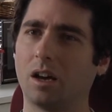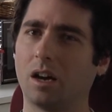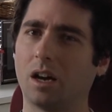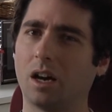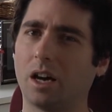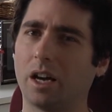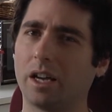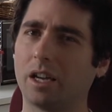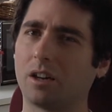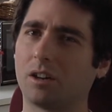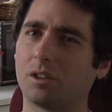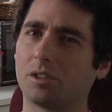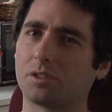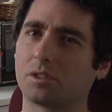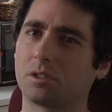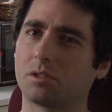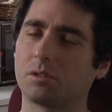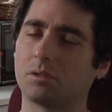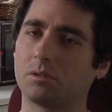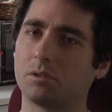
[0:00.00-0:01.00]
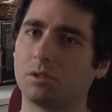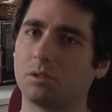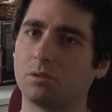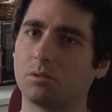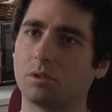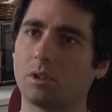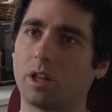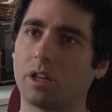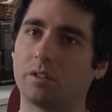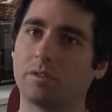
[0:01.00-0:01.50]
I also
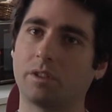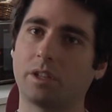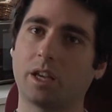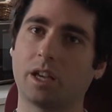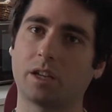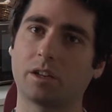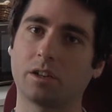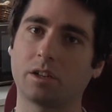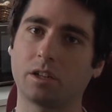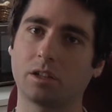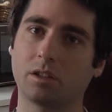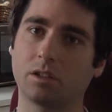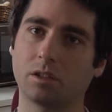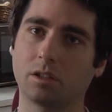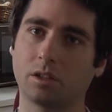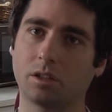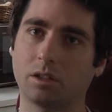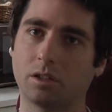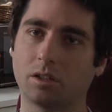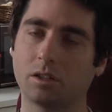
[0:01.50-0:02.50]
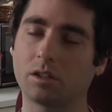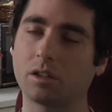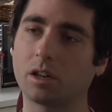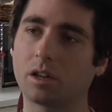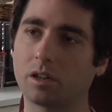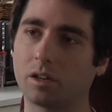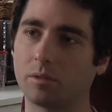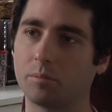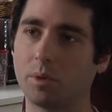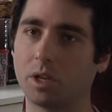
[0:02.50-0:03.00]
do a lot of the editing and
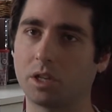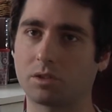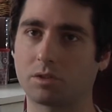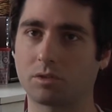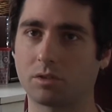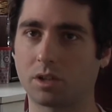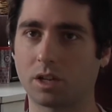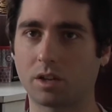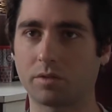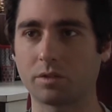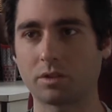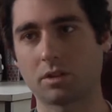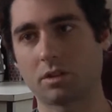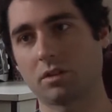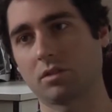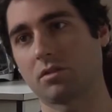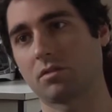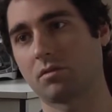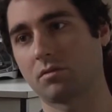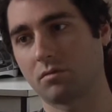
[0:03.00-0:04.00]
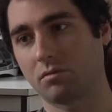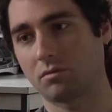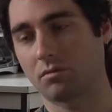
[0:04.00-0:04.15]
make sure that everything is